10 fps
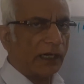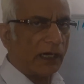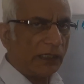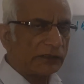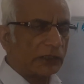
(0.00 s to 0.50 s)

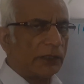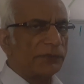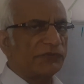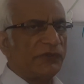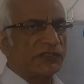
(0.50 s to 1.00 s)
all
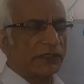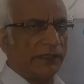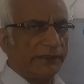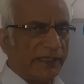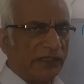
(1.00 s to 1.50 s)
terms which
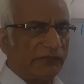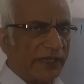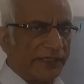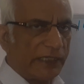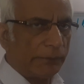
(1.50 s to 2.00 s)
contain
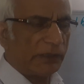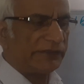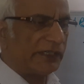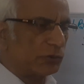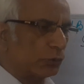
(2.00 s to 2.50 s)
variable,
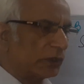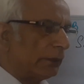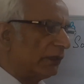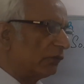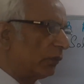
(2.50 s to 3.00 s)
they should
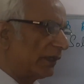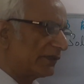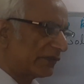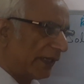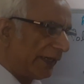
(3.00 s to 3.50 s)
come on
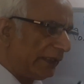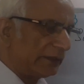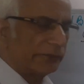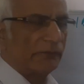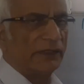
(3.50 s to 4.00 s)
one side,
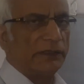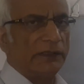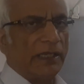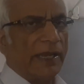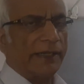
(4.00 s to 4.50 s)

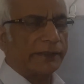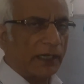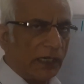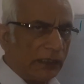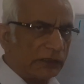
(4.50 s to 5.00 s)
and
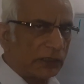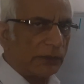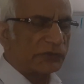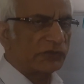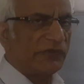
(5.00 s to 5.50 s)
all
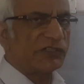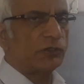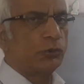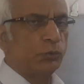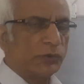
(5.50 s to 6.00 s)
terms
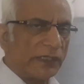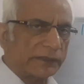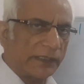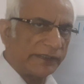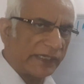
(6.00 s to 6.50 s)
which do
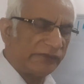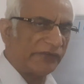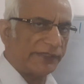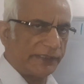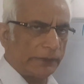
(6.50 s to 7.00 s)
not contain
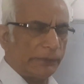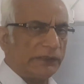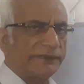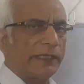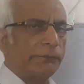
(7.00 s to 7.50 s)

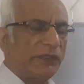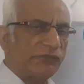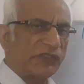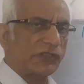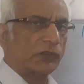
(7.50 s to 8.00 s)
variable, that means
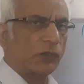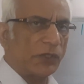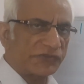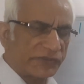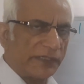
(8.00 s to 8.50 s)
which are
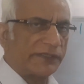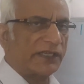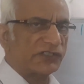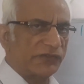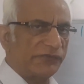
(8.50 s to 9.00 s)
constant, they
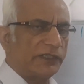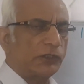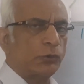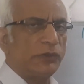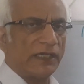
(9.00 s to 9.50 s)
are
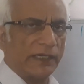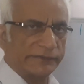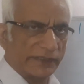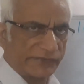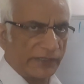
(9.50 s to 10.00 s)
shifted to the
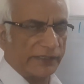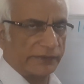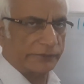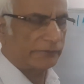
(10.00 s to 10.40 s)
other side.